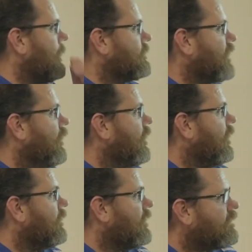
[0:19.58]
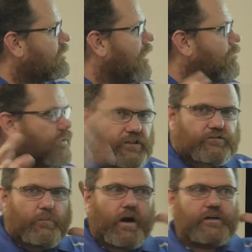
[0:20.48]
So let me just
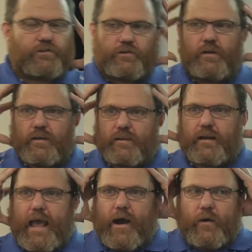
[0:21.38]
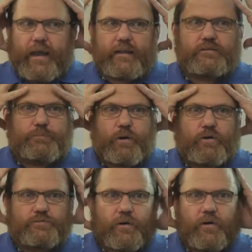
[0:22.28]
remind you that our heads,
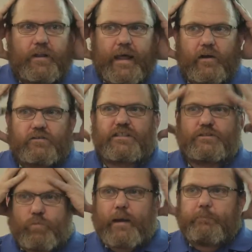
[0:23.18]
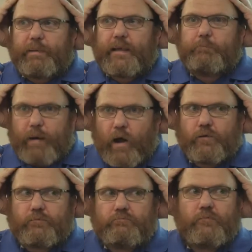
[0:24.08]
because we're all adults, is one big
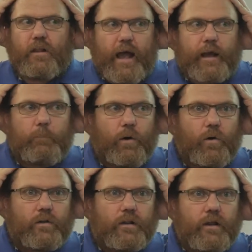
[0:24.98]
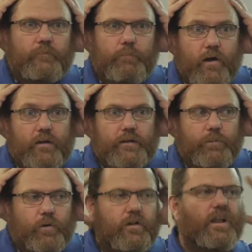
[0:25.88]
bone, like a ball, bowling
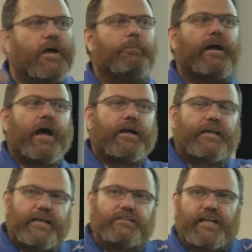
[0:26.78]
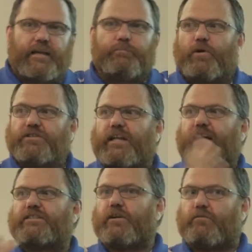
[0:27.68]
ball. But a kid's head, because it
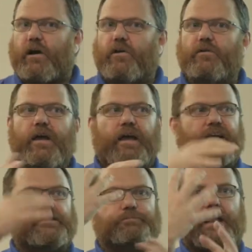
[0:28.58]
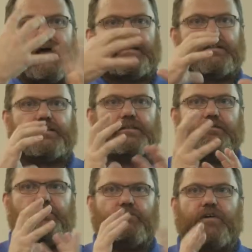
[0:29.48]
has to grow, is plates.
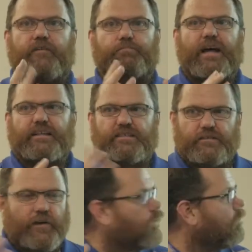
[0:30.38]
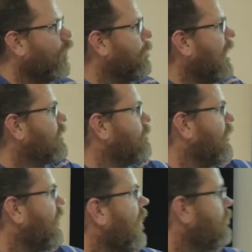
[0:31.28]
5 plates, a few more plates, but
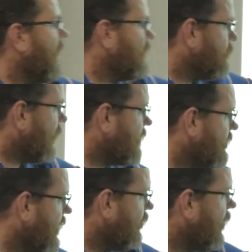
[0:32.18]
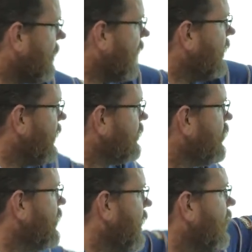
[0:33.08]
5 major plates. 1 back here,
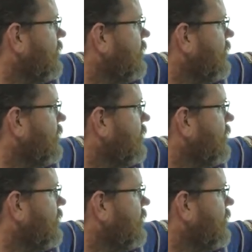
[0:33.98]
2 there,